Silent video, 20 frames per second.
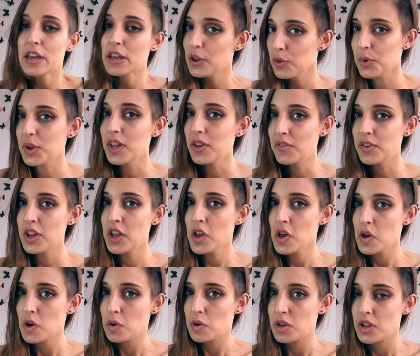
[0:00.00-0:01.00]
Who would have
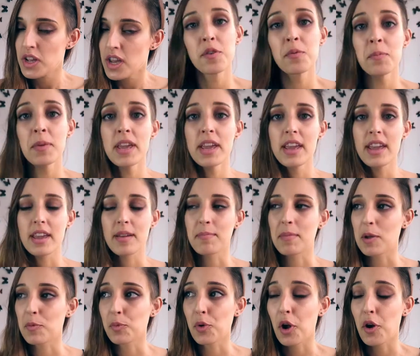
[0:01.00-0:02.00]
known? If for me,
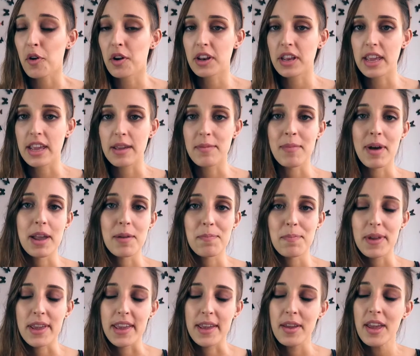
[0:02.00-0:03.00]
my priority might
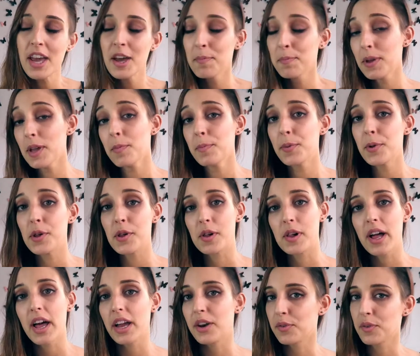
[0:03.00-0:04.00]
be
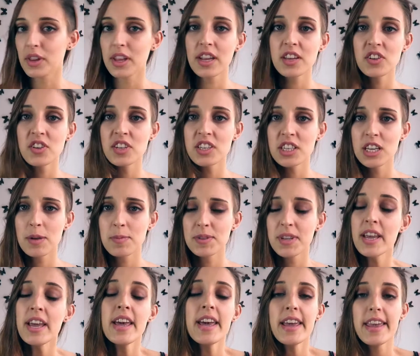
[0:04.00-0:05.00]
people and relationships,
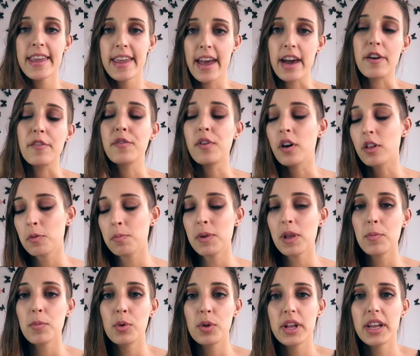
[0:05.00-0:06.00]
yeah, for other
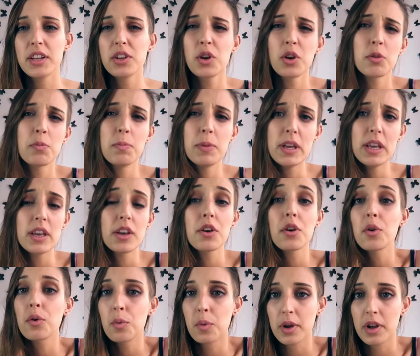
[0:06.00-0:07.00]
people it could be
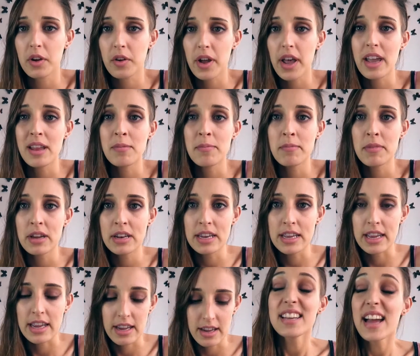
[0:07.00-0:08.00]
career and
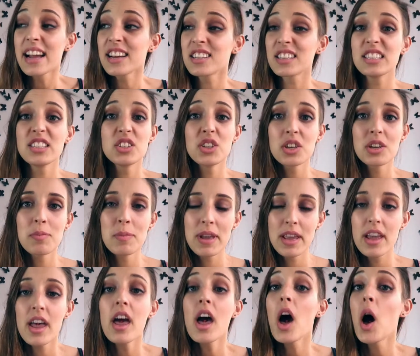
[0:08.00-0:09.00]
money. And it actually took
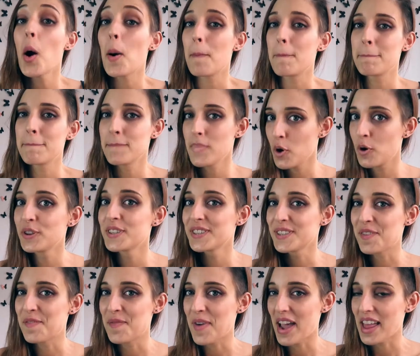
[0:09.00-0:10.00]
me most
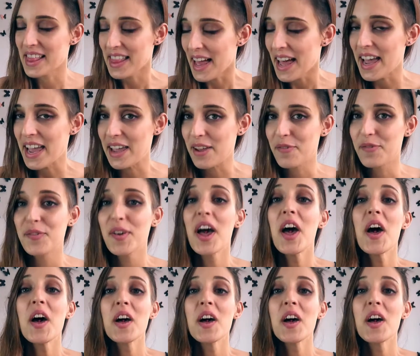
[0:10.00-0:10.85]
of my life